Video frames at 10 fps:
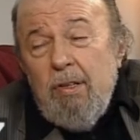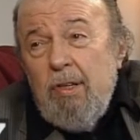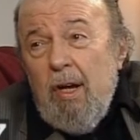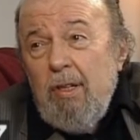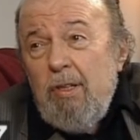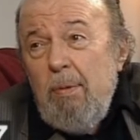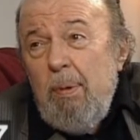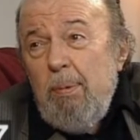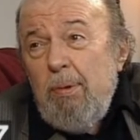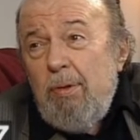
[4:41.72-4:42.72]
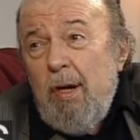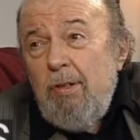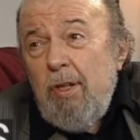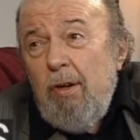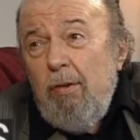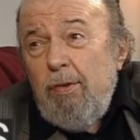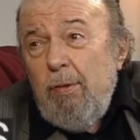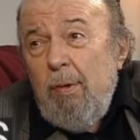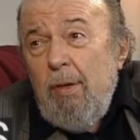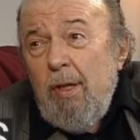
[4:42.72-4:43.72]
I see people trudging off to
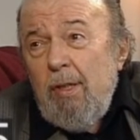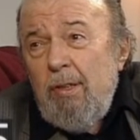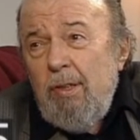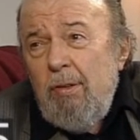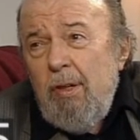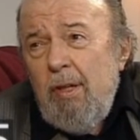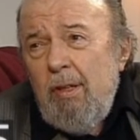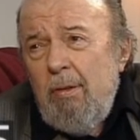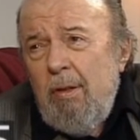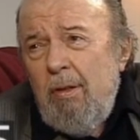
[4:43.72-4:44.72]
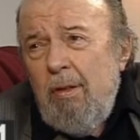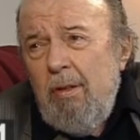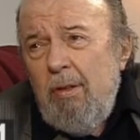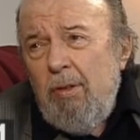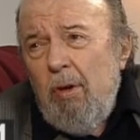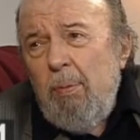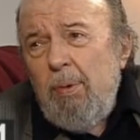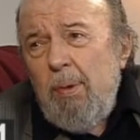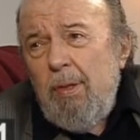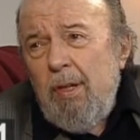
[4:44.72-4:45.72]
work, to doing jobs
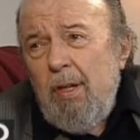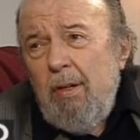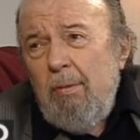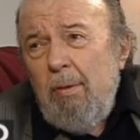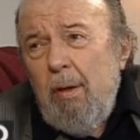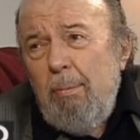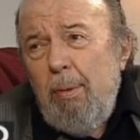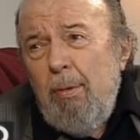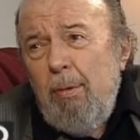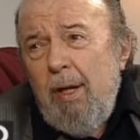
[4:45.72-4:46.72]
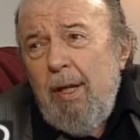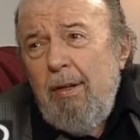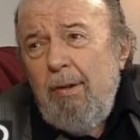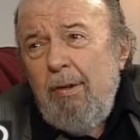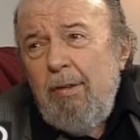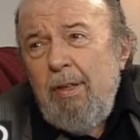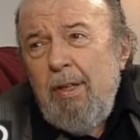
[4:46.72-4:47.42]
which are boring or